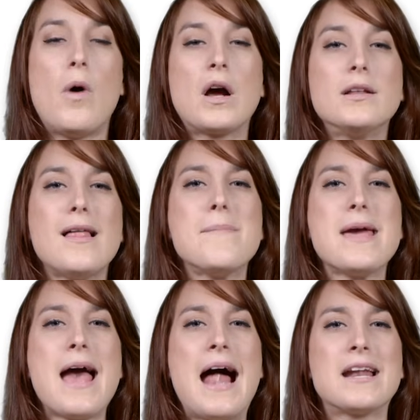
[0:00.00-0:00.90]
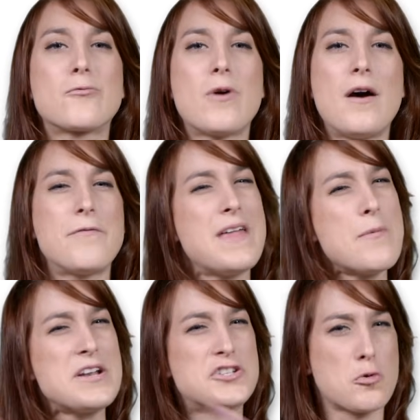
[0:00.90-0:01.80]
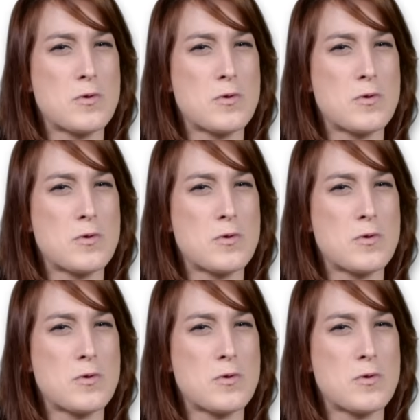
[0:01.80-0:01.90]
While Colombia had it rough, they went to